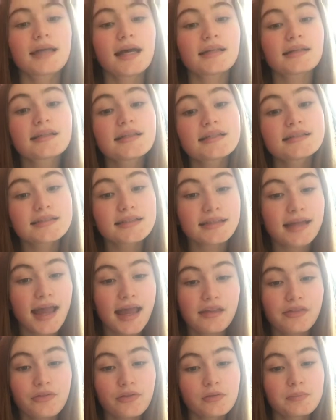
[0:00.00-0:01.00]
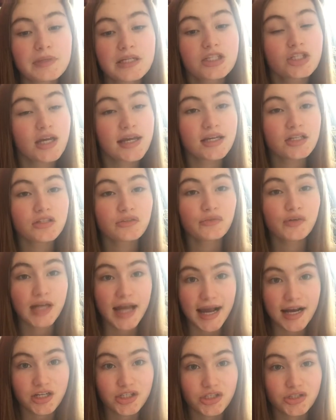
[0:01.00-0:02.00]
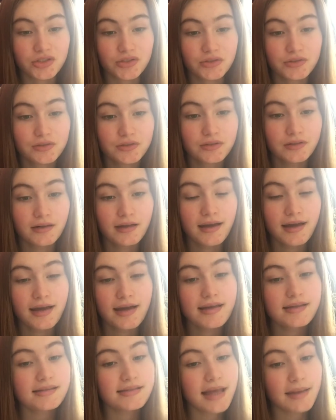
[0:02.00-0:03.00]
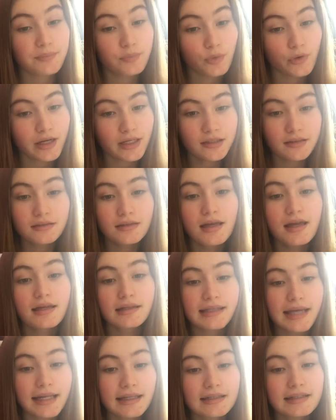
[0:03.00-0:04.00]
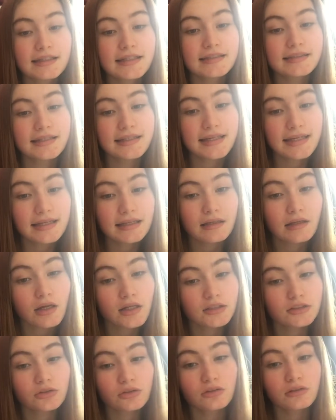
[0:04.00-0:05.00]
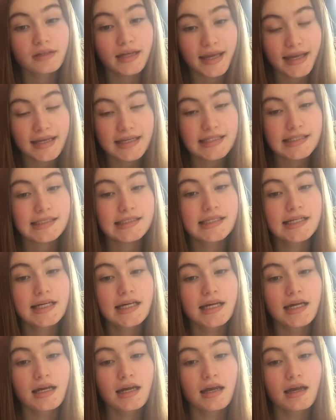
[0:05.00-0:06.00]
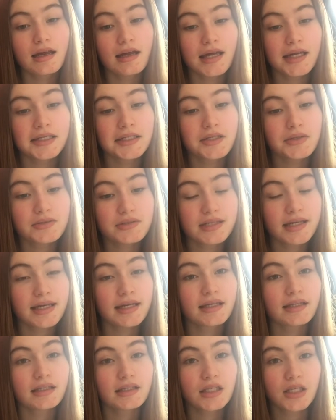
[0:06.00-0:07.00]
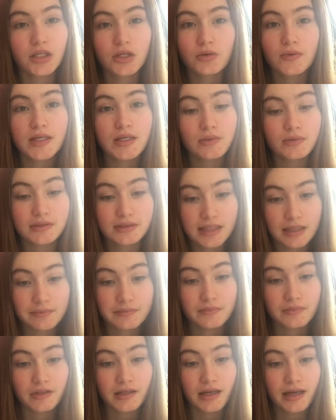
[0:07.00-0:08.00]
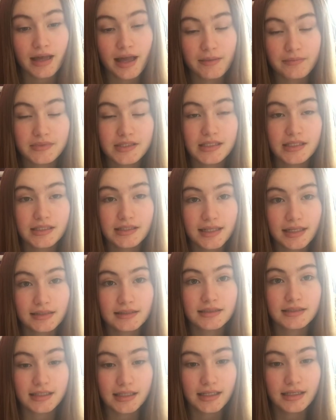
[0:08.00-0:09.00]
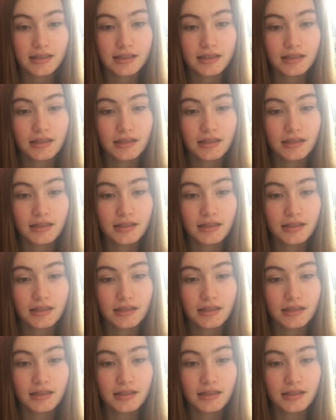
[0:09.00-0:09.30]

Calculating enthalpy change of reaction. Step 1, calculate the heat lost or gain using Q equals mc delta T.